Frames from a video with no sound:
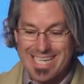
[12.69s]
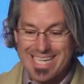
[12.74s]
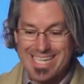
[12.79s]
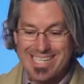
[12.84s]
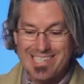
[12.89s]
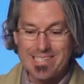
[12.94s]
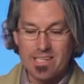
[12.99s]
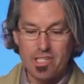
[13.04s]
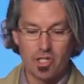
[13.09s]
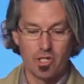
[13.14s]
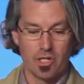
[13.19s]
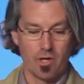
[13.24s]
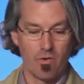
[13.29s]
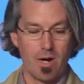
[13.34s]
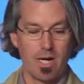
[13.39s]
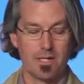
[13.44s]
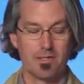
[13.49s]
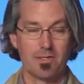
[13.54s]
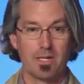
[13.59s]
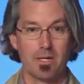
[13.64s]
is a
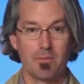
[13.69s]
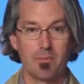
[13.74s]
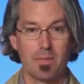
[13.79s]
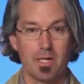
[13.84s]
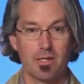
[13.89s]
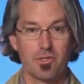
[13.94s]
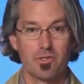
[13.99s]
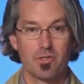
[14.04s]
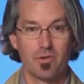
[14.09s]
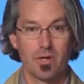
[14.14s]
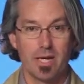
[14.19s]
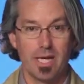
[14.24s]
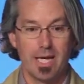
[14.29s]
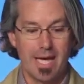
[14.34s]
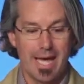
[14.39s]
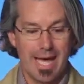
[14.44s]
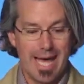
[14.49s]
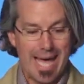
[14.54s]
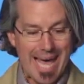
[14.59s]
Generosity Ministry